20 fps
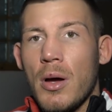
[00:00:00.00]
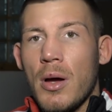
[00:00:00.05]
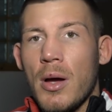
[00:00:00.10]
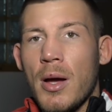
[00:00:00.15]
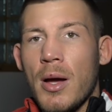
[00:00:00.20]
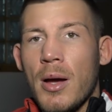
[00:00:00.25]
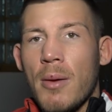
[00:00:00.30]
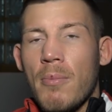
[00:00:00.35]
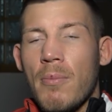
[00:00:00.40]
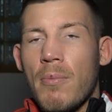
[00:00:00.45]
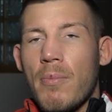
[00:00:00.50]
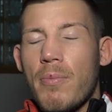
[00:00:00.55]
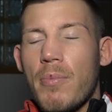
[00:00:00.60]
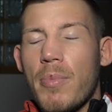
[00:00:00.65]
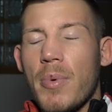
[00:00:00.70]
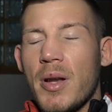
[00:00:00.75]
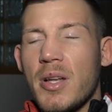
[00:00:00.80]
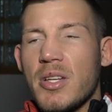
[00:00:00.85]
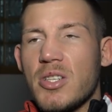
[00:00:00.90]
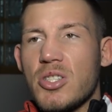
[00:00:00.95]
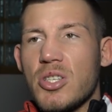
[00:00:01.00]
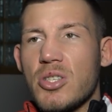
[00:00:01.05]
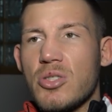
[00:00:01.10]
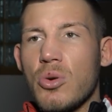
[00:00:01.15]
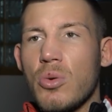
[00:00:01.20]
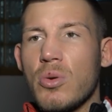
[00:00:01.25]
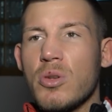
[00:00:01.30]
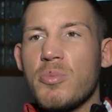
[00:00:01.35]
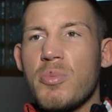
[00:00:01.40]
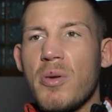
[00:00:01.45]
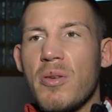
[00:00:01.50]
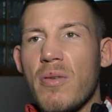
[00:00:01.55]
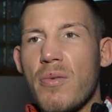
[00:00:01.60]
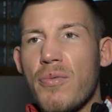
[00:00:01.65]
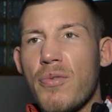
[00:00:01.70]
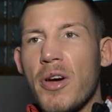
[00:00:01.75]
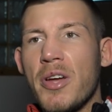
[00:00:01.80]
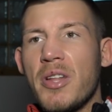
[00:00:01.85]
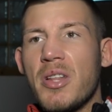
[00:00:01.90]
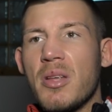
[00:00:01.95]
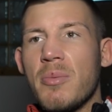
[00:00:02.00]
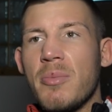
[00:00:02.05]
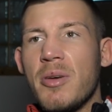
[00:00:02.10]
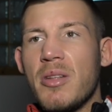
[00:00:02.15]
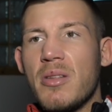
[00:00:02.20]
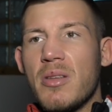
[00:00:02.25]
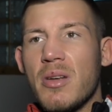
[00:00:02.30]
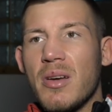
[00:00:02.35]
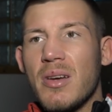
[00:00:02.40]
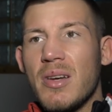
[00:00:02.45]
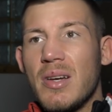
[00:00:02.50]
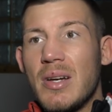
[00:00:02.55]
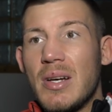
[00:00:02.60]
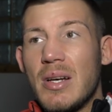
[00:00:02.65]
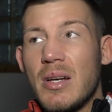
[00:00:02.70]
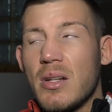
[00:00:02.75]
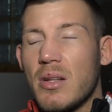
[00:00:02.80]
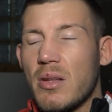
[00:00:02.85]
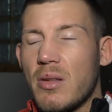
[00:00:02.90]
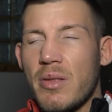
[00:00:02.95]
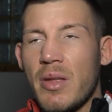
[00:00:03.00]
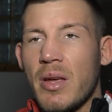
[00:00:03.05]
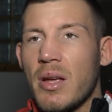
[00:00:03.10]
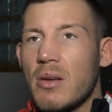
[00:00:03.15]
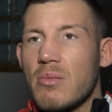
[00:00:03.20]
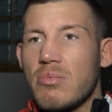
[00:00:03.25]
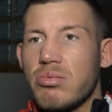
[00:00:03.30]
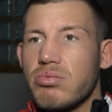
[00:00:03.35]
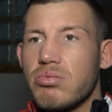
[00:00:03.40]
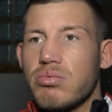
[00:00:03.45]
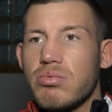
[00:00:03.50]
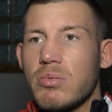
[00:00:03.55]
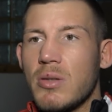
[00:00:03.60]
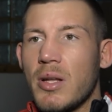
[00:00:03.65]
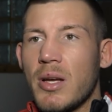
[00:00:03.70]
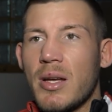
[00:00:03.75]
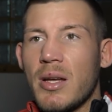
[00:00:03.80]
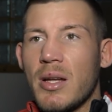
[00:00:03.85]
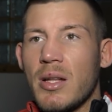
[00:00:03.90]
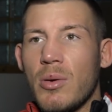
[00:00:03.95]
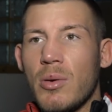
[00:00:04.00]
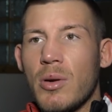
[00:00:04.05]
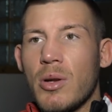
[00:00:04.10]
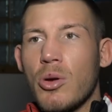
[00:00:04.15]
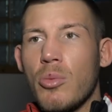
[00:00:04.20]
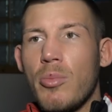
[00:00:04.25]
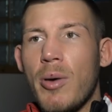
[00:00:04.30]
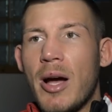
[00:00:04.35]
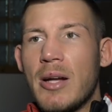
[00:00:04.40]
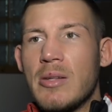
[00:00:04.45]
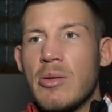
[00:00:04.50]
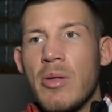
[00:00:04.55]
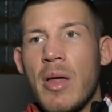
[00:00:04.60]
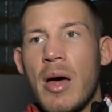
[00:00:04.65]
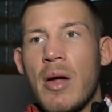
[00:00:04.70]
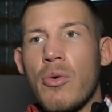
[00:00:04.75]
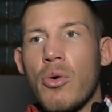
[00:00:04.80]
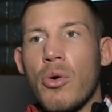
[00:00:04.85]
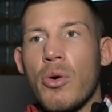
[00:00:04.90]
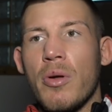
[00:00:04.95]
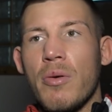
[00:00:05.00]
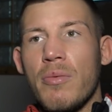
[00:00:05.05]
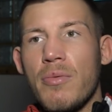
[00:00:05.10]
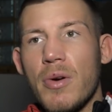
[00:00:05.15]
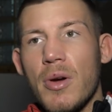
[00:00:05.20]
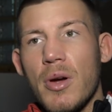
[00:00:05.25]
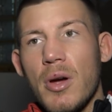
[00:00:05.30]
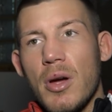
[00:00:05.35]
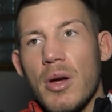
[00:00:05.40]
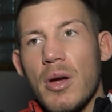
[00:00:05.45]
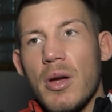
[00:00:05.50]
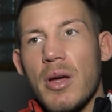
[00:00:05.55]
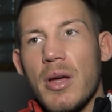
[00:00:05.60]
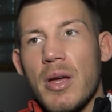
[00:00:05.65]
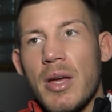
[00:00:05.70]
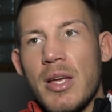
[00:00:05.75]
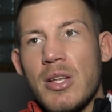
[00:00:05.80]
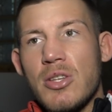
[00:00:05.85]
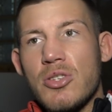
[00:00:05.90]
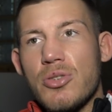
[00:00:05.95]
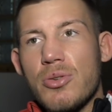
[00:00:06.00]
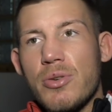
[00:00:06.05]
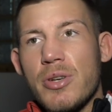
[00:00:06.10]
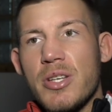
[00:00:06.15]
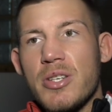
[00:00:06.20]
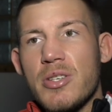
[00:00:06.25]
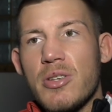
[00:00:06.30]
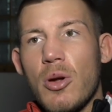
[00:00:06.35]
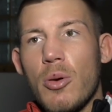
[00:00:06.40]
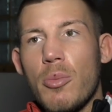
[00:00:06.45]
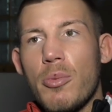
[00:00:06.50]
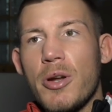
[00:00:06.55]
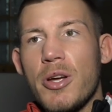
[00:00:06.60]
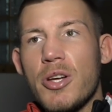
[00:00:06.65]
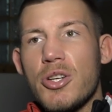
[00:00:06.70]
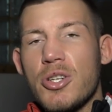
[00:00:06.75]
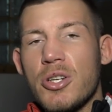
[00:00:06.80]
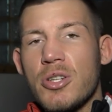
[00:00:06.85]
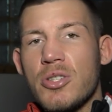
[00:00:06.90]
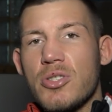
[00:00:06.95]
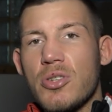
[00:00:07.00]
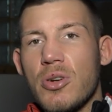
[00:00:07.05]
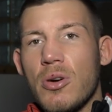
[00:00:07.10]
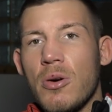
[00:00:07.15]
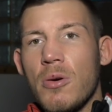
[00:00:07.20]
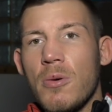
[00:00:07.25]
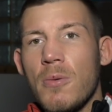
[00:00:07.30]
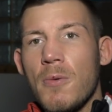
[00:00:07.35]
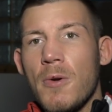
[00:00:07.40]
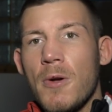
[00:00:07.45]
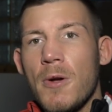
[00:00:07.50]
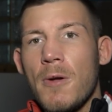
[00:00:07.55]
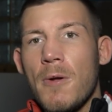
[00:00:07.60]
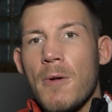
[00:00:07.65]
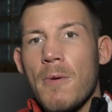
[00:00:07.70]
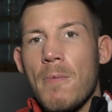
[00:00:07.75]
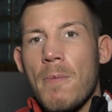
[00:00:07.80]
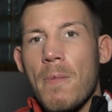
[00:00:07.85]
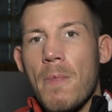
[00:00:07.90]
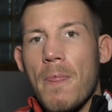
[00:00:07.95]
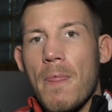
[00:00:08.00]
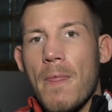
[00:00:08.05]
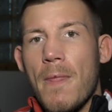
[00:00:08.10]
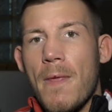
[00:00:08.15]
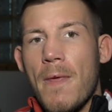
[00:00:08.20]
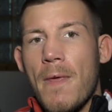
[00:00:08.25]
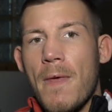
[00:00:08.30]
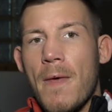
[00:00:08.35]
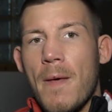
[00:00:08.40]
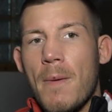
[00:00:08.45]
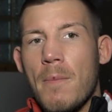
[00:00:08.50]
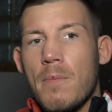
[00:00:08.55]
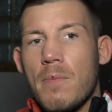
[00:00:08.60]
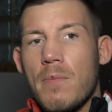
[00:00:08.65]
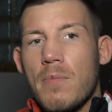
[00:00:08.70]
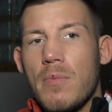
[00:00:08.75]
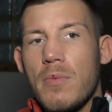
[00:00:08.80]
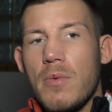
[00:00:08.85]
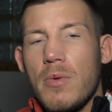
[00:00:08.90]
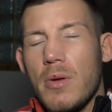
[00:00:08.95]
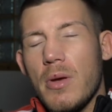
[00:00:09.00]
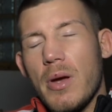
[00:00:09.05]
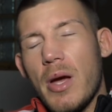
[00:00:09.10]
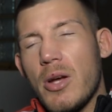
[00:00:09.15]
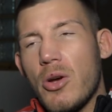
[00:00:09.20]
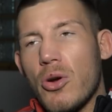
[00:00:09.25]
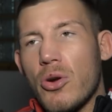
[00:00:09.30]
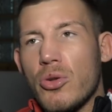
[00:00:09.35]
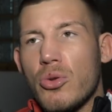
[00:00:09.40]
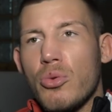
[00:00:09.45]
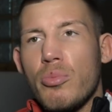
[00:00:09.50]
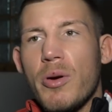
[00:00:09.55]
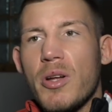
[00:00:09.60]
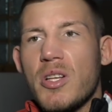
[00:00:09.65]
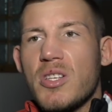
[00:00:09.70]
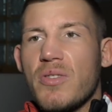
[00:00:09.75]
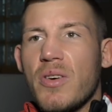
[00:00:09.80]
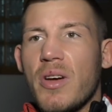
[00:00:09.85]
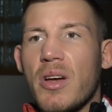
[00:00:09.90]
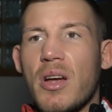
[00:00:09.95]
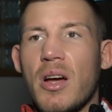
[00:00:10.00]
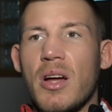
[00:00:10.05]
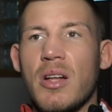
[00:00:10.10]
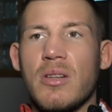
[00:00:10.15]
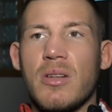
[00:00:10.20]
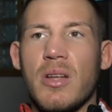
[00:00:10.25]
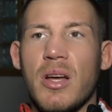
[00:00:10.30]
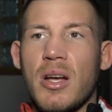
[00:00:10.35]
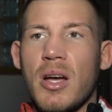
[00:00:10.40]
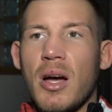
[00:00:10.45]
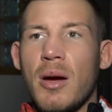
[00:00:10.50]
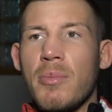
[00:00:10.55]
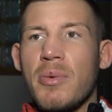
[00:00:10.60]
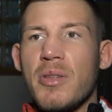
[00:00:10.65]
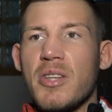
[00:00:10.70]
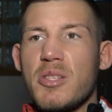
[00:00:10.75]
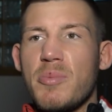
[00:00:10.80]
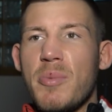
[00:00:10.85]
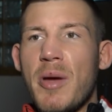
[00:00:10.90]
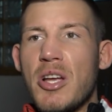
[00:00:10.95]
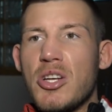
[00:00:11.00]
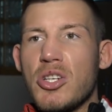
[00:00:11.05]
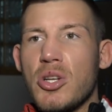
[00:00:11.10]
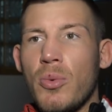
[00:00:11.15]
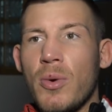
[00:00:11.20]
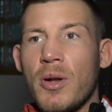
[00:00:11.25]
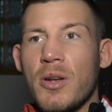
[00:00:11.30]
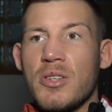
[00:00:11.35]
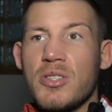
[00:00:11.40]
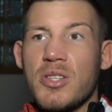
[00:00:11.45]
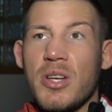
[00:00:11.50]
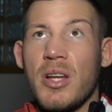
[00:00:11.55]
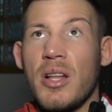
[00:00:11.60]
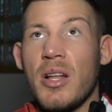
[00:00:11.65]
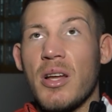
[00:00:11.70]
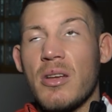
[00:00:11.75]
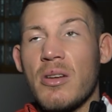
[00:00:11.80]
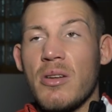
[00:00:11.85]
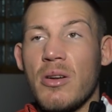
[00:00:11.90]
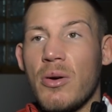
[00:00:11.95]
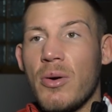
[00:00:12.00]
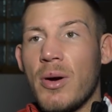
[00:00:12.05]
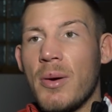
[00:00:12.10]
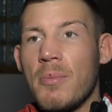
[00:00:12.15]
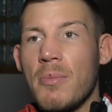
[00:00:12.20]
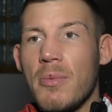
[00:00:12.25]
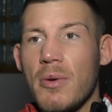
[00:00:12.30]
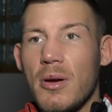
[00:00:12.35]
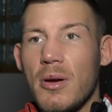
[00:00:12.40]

And it's just always a bit of a fright to me to think, like, I don't want to go back down that road of injuries and operations. So I got to do bits of it. I can't be the special one and say, like, you know,